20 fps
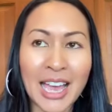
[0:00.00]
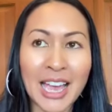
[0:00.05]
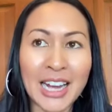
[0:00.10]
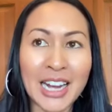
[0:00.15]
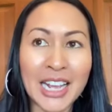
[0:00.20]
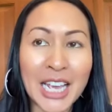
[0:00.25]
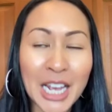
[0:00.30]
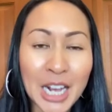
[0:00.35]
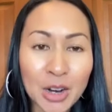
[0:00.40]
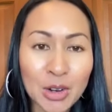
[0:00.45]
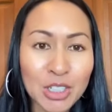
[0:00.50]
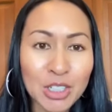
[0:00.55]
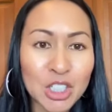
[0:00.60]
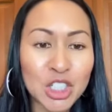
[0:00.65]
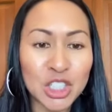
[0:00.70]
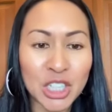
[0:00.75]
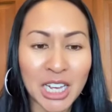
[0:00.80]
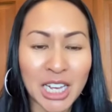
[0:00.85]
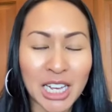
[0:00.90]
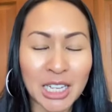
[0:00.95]
And here
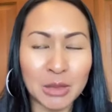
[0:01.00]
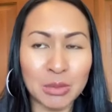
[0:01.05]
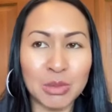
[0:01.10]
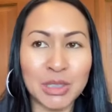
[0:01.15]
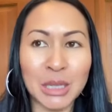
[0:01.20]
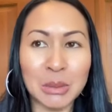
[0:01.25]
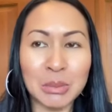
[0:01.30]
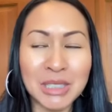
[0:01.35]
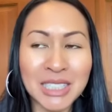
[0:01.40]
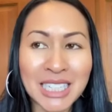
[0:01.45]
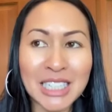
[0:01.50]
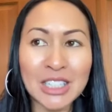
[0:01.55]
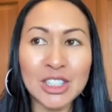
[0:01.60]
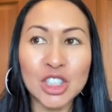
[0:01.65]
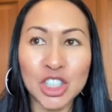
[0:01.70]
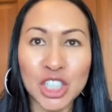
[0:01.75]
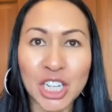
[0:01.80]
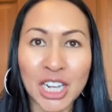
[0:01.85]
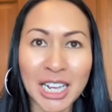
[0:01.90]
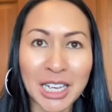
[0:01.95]
is James. I'm seeing
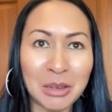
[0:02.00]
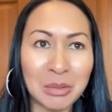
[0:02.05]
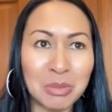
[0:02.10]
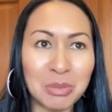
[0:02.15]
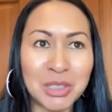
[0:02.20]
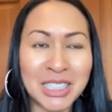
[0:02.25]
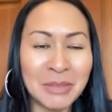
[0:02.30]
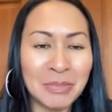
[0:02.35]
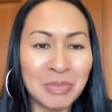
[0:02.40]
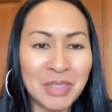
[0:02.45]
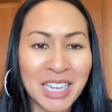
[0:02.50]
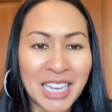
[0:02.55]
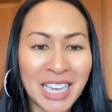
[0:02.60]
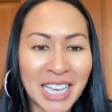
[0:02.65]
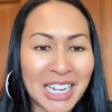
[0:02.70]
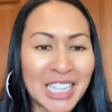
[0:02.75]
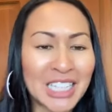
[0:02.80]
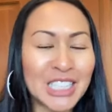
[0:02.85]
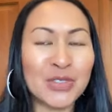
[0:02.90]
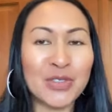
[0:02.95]
James
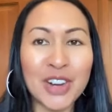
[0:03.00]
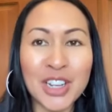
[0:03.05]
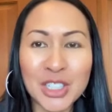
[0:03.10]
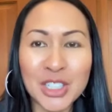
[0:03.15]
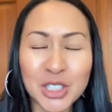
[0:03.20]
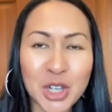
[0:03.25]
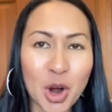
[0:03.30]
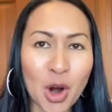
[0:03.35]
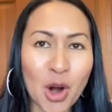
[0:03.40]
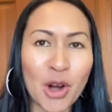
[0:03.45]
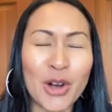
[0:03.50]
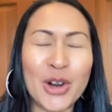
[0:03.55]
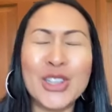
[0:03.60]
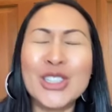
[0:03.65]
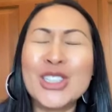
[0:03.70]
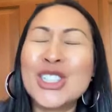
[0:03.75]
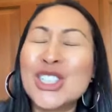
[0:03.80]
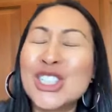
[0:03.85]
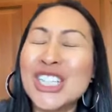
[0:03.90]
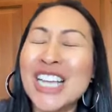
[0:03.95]
in his front yard.
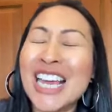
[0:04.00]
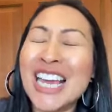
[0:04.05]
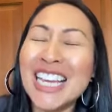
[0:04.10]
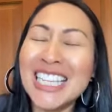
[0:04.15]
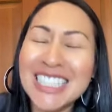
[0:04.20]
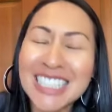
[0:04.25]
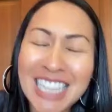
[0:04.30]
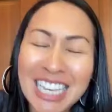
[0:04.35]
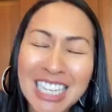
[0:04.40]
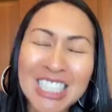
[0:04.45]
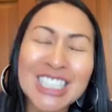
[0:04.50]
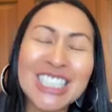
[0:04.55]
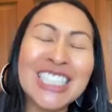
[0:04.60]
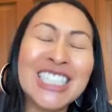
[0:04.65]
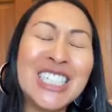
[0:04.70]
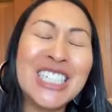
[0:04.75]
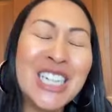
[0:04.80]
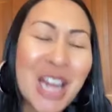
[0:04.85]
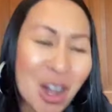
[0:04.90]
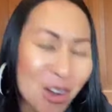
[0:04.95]
It's like
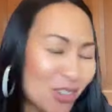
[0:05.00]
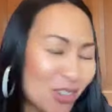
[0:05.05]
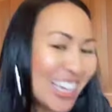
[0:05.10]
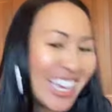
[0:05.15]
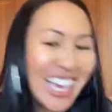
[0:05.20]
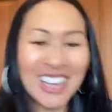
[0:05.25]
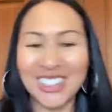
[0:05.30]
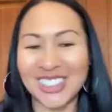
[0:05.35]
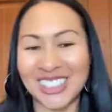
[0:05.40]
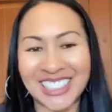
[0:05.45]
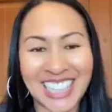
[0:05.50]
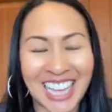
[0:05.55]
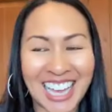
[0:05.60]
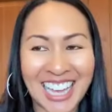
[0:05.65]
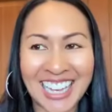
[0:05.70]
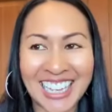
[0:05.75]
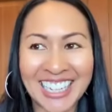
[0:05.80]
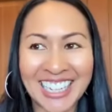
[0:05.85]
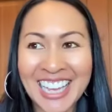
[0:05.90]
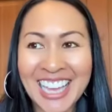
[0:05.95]
snowing
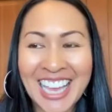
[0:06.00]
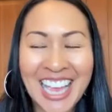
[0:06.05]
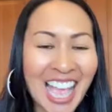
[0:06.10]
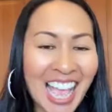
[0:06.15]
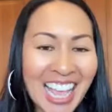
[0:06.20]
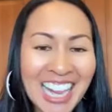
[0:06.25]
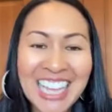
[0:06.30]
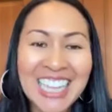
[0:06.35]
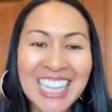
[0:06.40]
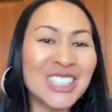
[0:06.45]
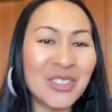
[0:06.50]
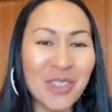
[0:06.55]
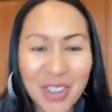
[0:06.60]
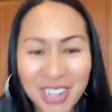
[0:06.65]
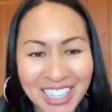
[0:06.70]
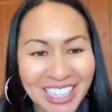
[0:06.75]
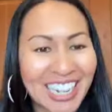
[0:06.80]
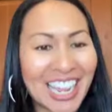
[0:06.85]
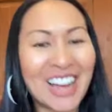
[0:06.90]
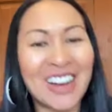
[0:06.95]
outside, and he's
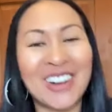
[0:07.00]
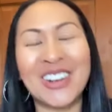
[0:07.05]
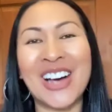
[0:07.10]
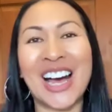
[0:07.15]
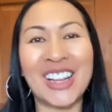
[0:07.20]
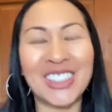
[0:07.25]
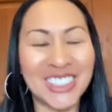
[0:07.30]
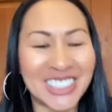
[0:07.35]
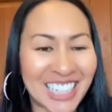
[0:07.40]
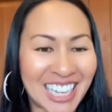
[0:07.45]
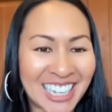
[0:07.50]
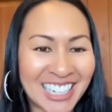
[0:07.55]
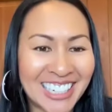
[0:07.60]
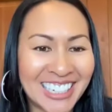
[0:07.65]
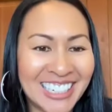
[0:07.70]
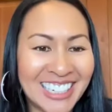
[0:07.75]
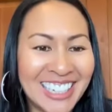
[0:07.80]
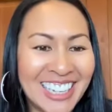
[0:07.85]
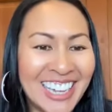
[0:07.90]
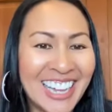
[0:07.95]
working out outside,
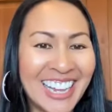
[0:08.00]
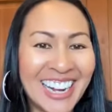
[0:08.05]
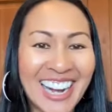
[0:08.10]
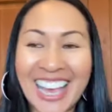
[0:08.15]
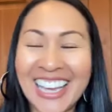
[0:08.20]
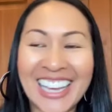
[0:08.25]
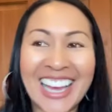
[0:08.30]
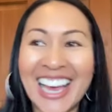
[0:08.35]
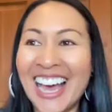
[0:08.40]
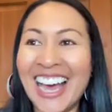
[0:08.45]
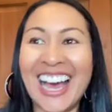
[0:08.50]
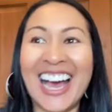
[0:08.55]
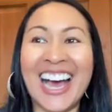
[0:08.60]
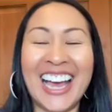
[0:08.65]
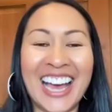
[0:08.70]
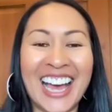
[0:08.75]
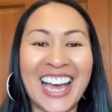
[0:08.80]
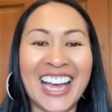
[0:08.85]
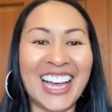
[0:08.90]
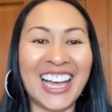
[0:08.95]
like
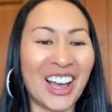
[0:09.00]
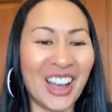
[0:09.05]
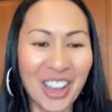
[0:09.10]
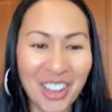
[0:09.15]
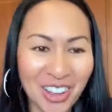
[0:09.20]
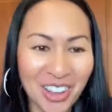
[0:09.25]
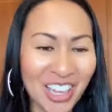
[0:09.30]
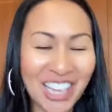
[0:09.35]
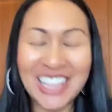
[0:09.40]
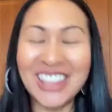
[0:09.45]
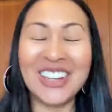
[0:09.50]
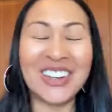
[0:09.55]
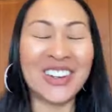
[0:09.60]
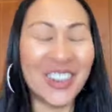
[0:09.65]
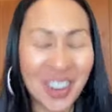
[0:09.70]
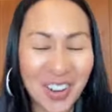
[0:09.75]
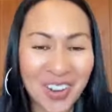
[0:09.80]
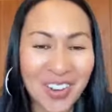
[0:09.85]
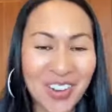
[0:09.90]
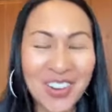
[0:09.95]
in the
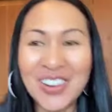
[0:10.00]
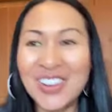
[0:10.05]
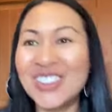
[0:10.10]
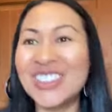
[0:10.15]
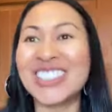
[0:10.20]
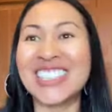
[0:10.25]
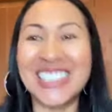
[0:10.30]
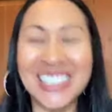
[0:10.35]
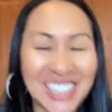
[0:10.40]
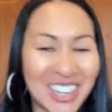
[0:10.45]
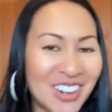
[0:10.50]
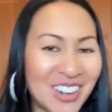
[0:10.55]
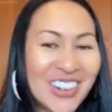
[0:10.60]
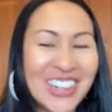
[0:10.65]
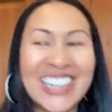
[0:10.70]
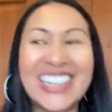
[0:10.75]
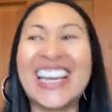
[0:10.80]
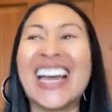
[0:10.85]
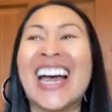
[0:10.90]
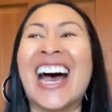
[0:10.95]
cold,
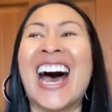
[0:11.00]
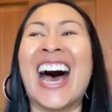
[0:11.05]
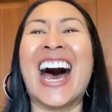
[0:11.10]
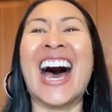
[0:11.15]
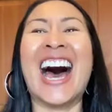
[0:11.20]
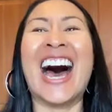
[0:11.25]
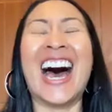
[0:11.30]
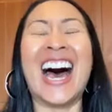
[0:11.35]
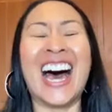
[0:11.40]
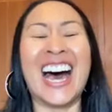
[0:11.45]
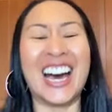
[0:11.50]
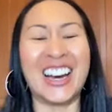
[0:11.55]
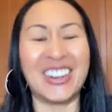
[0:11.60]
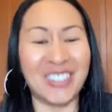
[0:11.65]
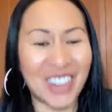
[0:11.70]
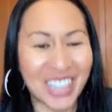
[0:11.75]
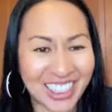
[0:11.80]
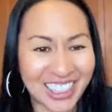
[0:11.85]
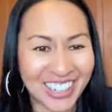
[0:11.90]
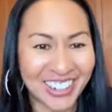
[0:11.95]
snowing
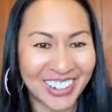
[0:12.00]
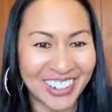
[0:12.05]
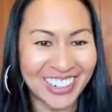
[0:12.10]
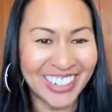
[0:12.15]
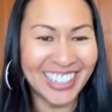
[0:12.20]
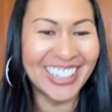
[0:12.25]
weather.